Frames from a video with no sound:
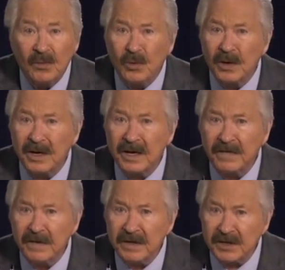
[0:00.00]

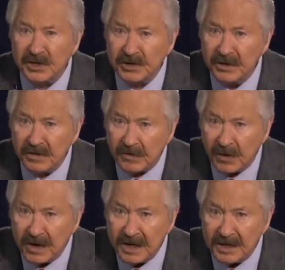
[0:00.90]
whatever is true of
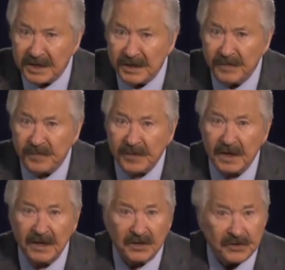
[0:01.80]
Christ
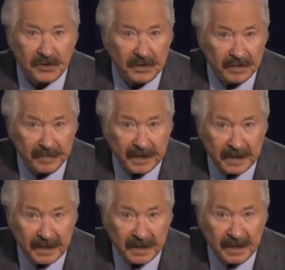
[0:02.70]
is true of
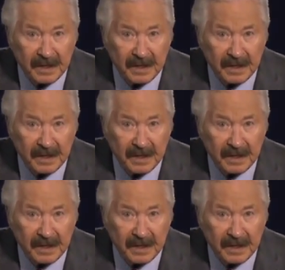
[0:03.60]
me.